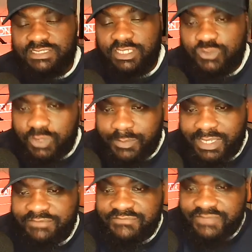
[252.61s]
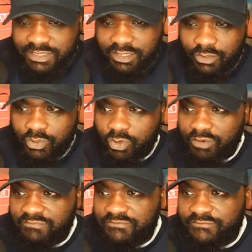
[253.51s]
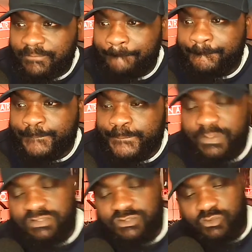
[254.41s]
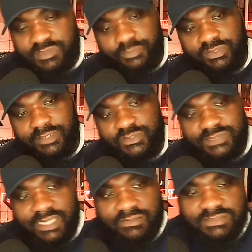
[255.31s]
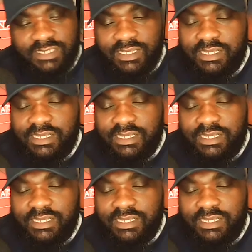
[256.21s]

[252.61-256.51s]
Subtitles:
Are you talking about the video of Stormzy pulling up to his house?